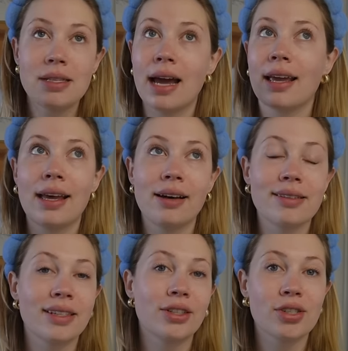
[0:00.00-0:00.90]
Zach, and
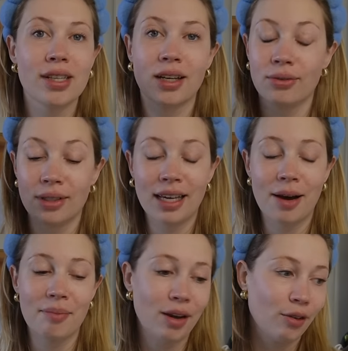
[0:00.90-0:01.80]
Kelsey are just like really up there